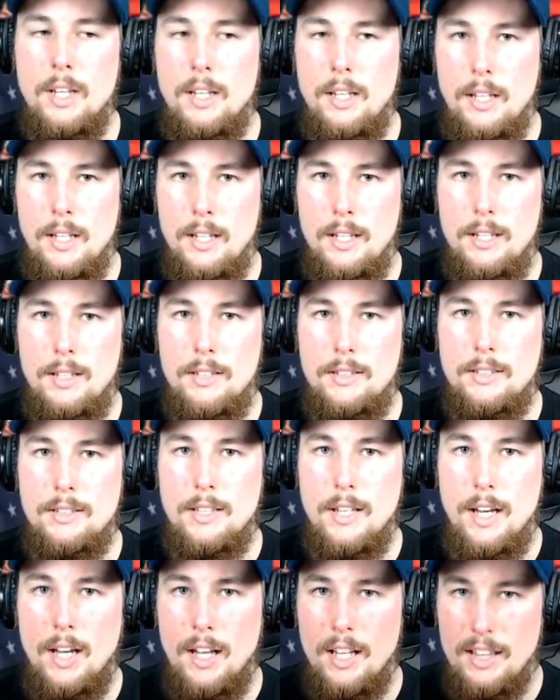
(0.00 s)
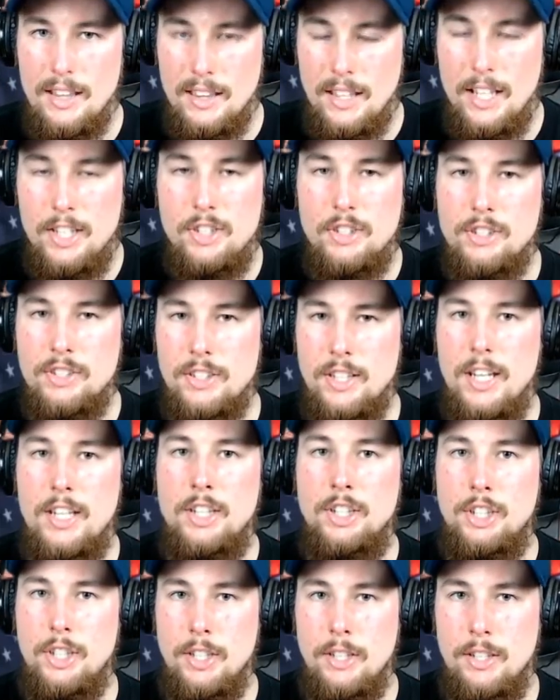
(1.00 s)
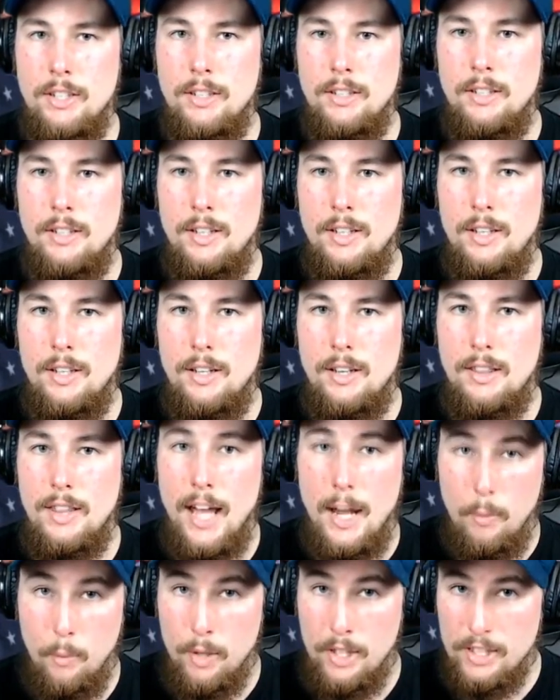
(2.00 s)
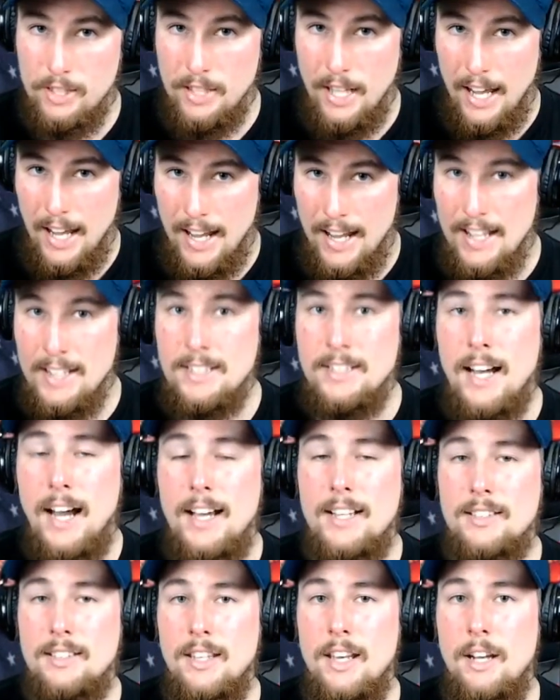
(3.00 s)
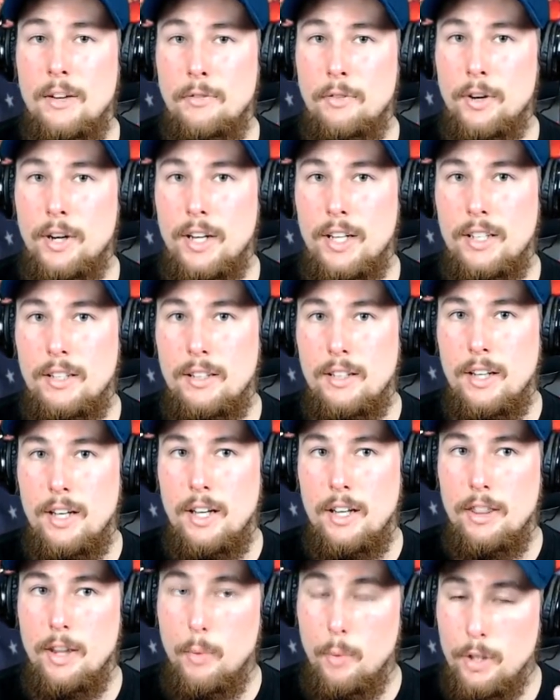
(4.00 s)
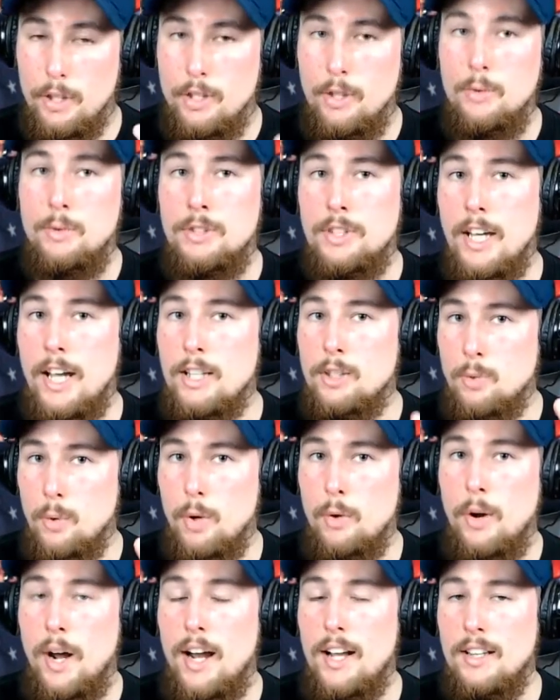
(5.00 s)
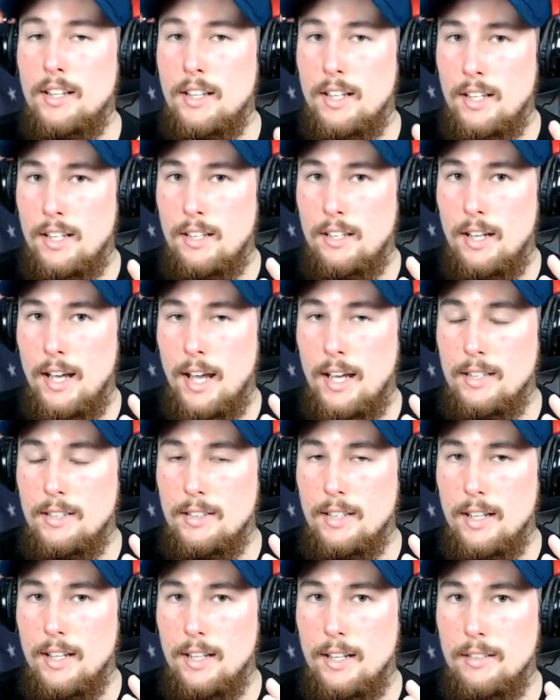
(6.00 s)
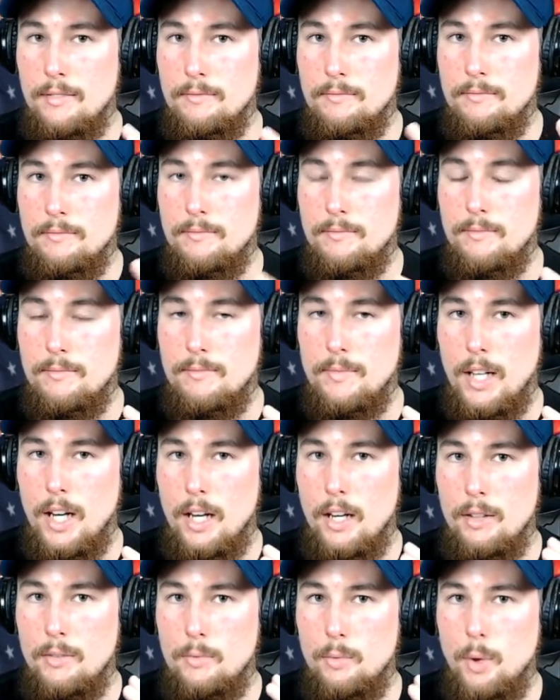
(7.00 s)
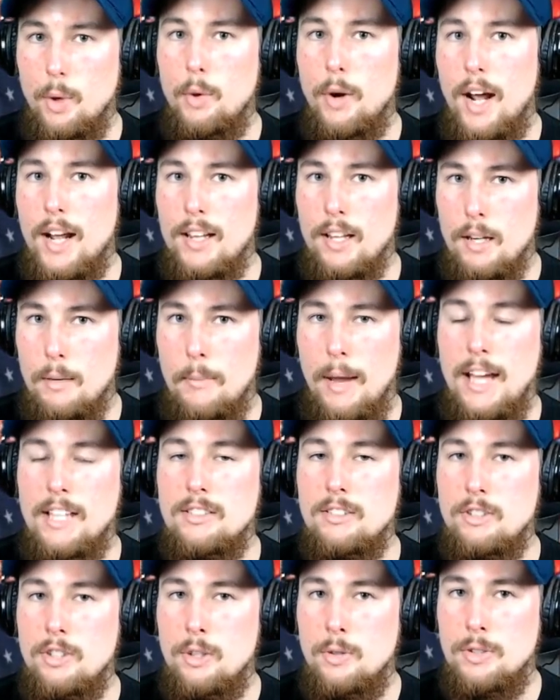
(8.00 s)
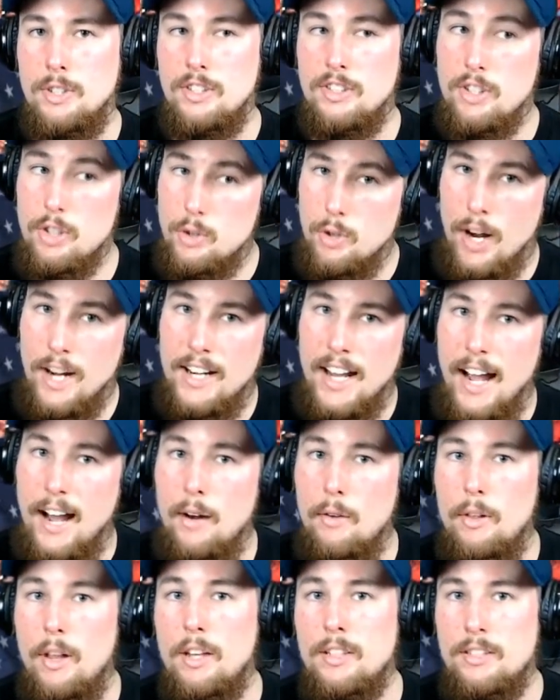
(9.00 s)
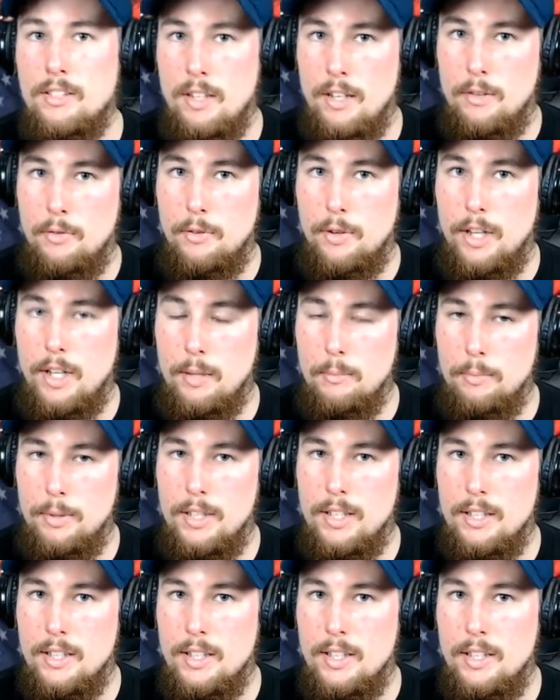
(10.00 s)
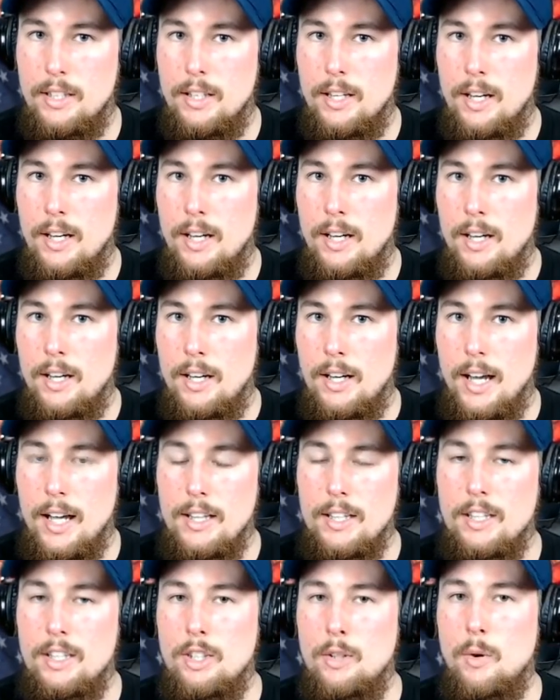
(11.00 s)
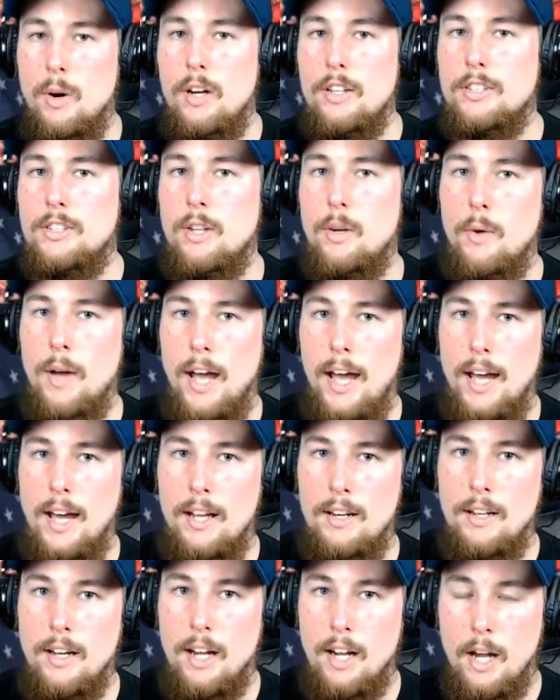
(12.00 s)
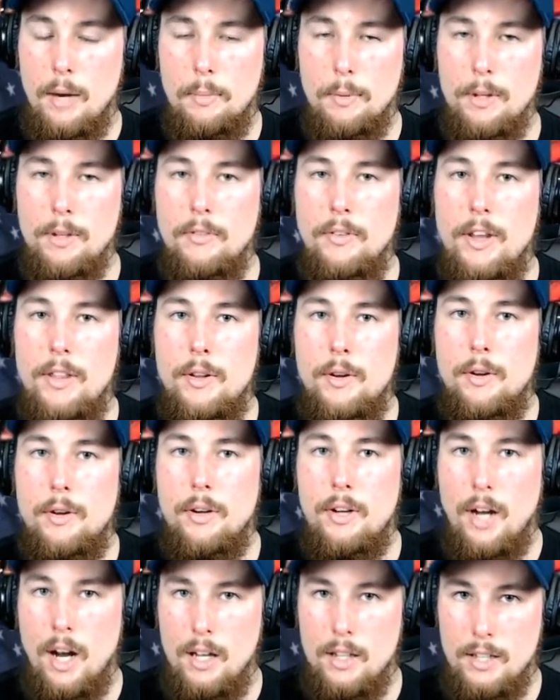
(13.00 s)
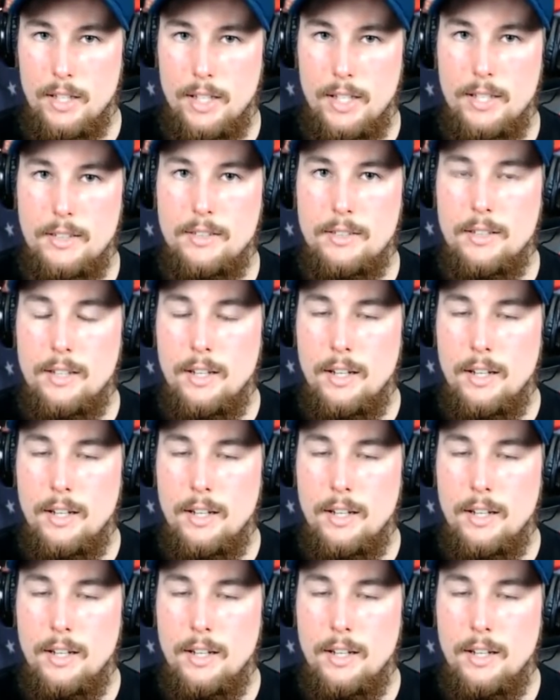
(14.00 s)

is legislation that was anti slavery. There were two states, Rhode Island and, and uh, uh, Rhode Island and Massachusetts, that tried to outlaw slavery completely. And then you also had a couple of other colonies